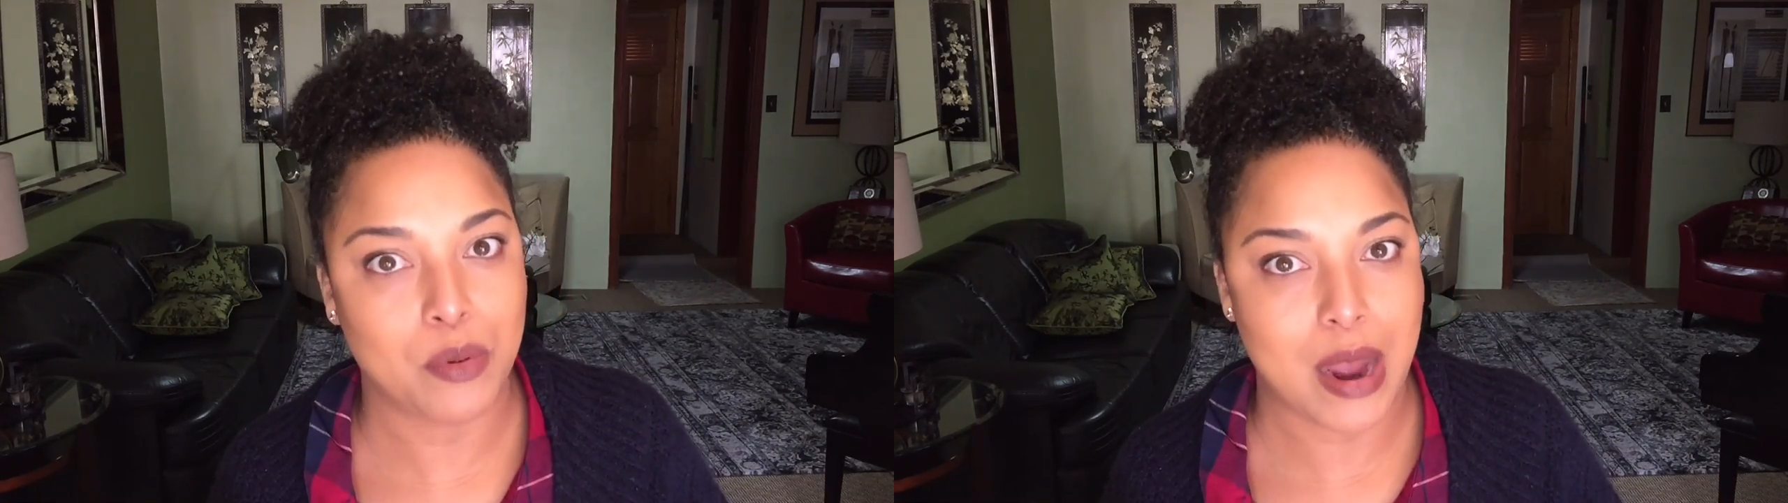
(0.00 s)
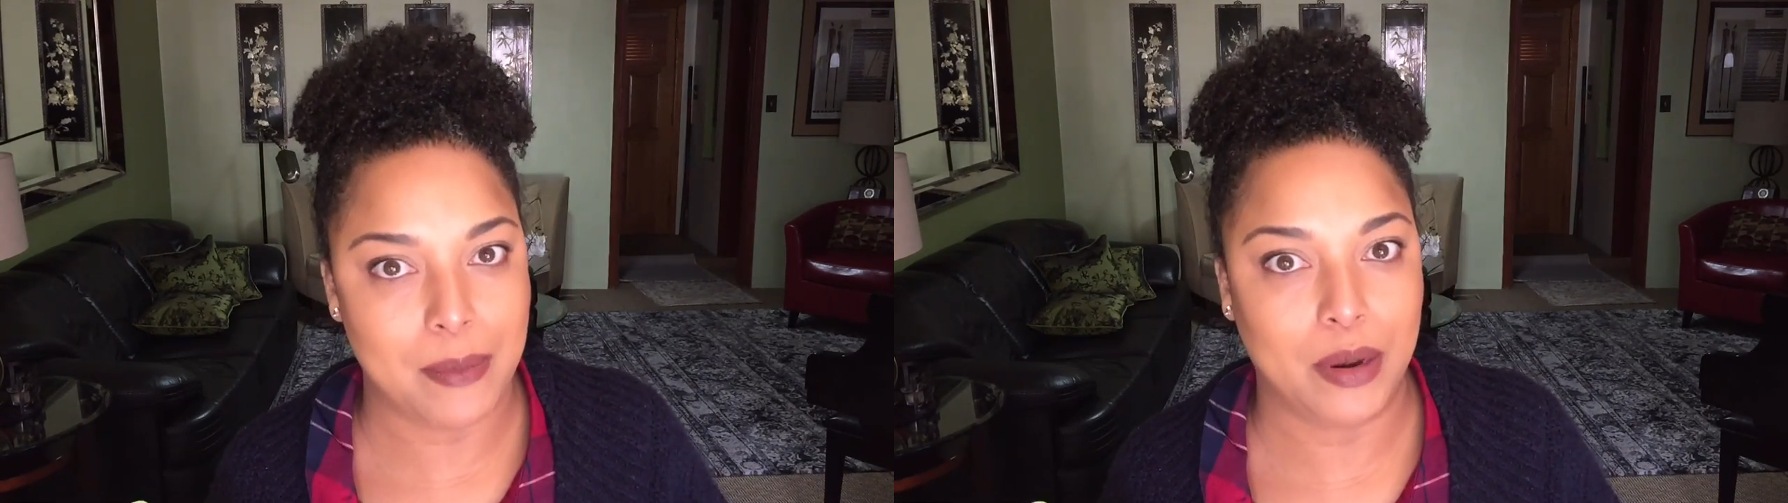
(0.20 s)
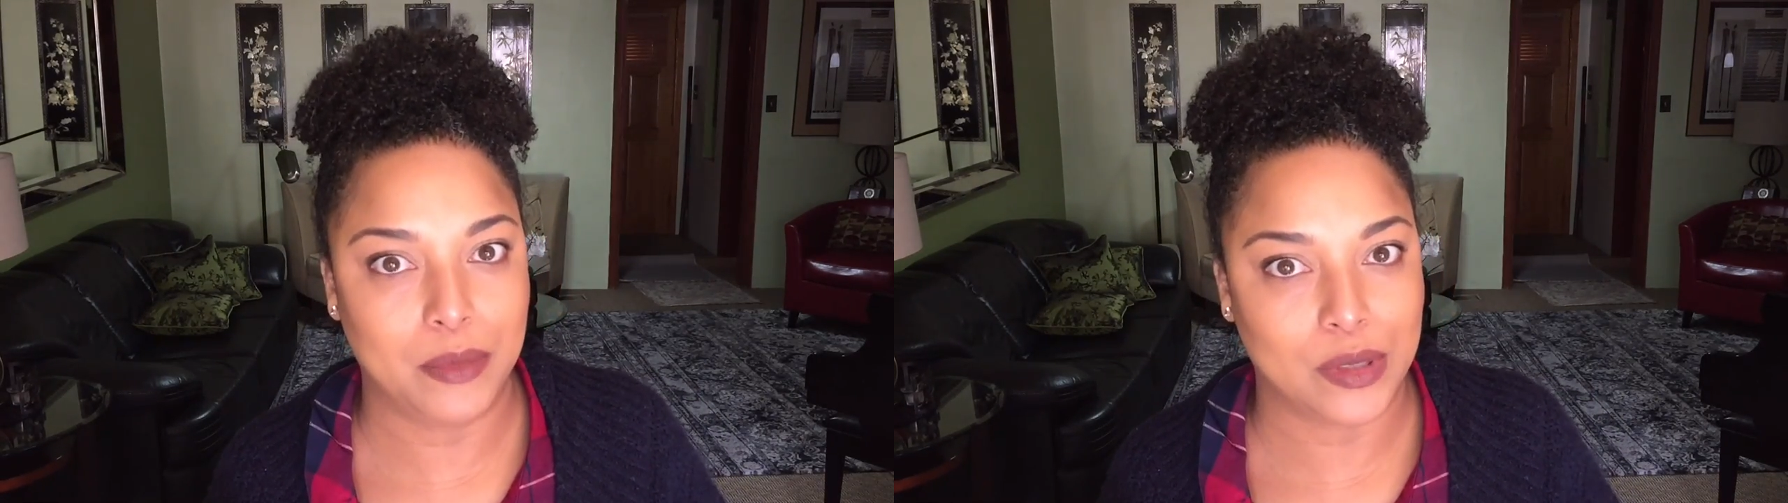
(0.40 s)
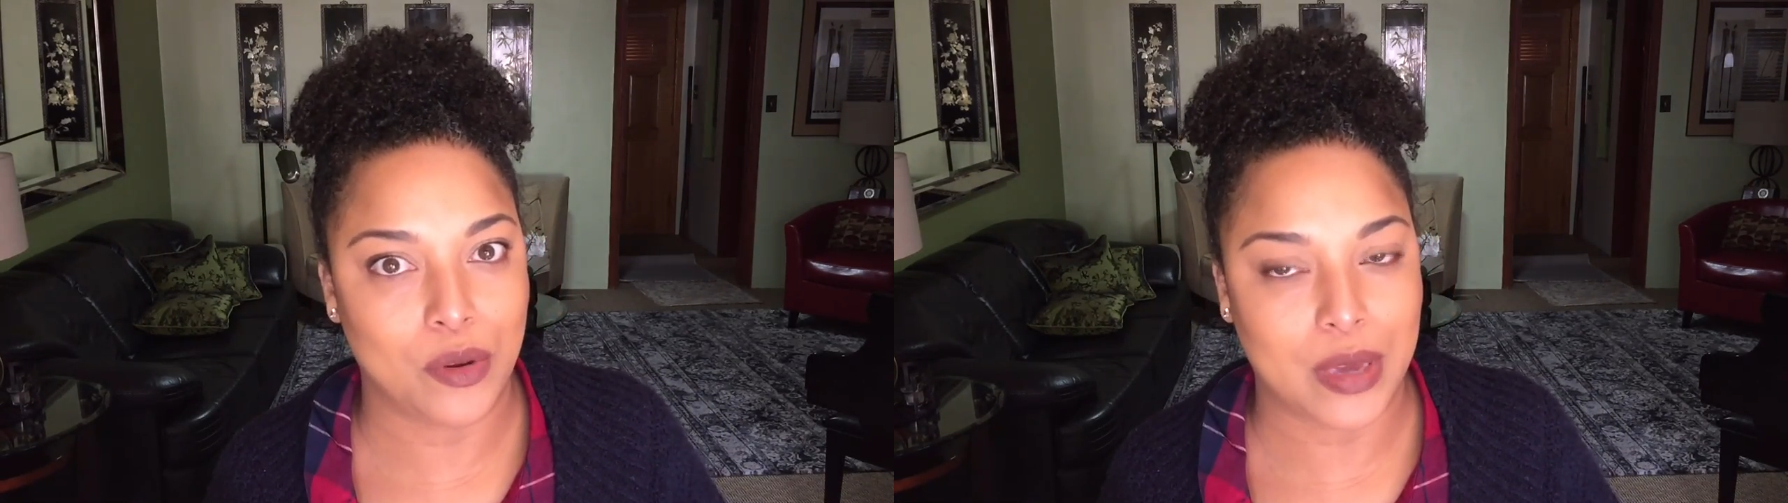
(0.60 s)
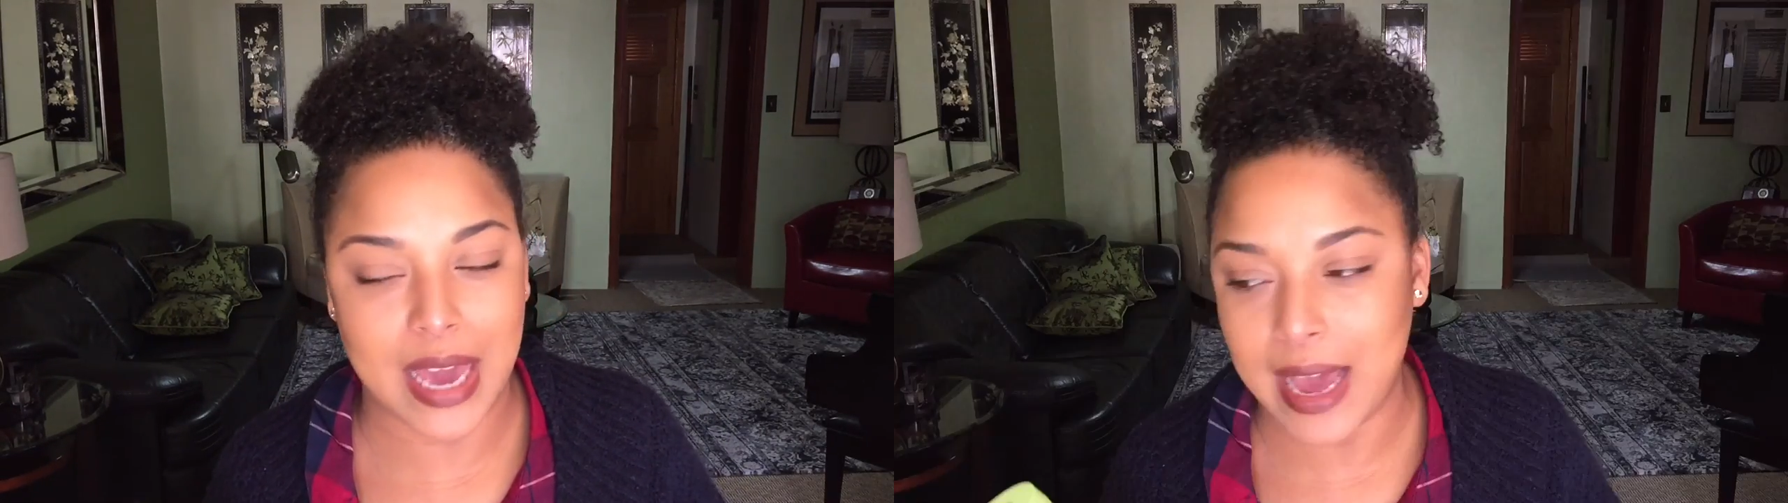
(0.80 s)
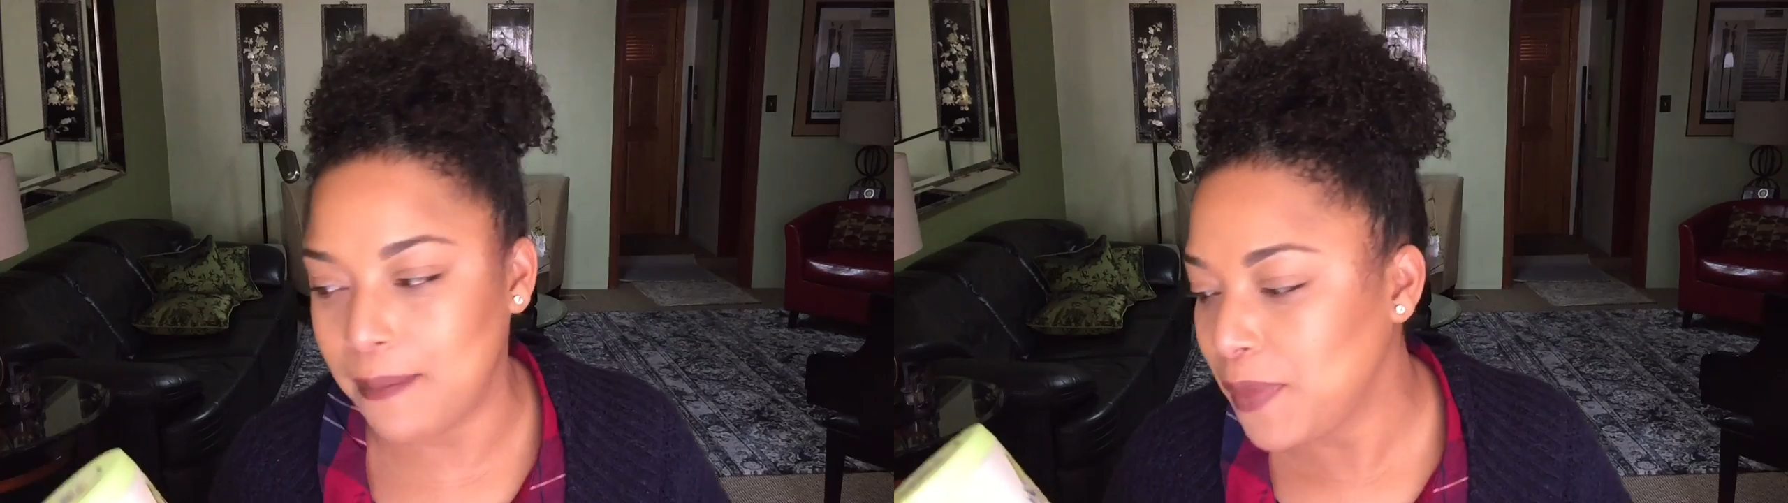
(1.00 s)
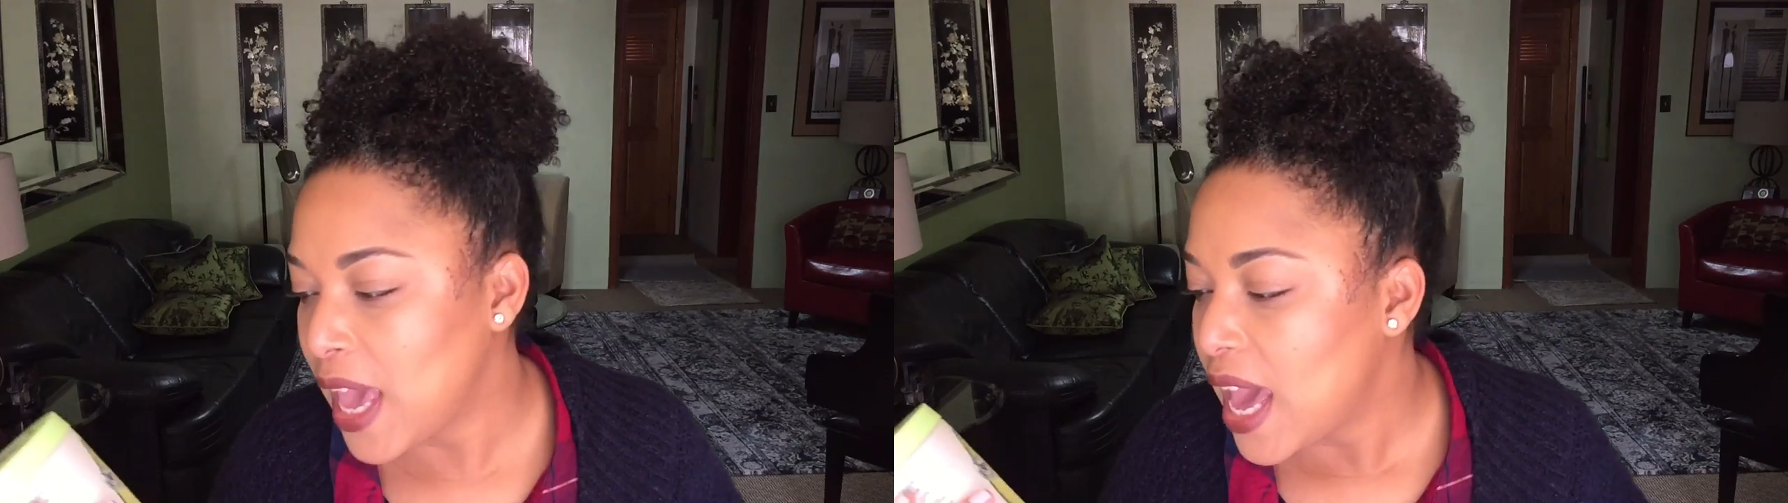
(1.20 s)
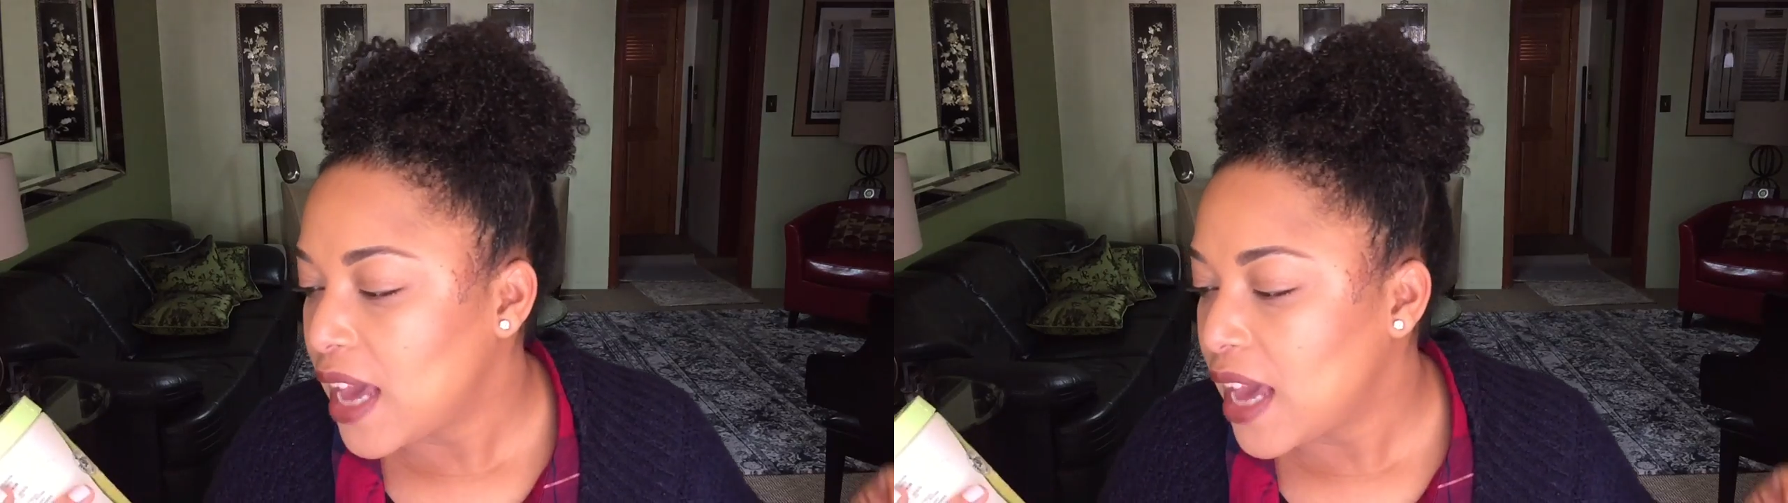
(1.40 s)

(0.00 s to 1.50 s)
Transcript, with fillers: problems, okay?